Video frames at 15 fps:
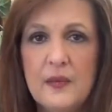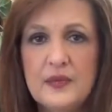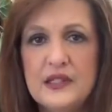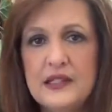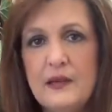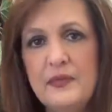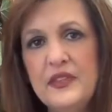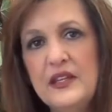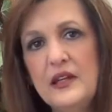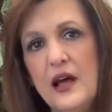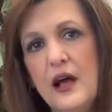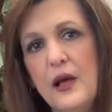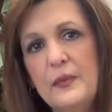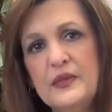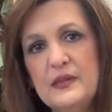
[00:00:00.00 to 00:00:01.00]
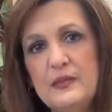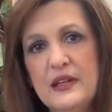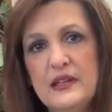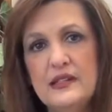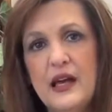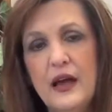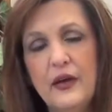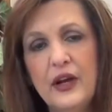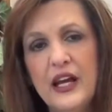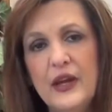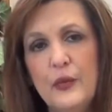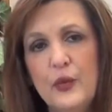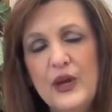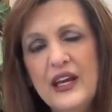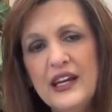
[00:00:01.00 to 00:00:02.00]
Something helps me as I
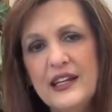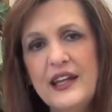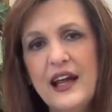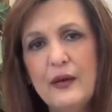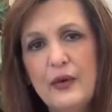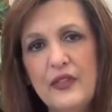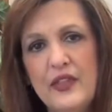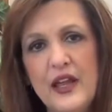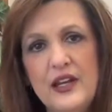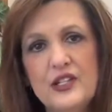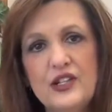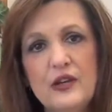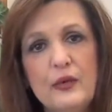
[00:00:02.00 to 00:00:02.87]
reconnect with nature.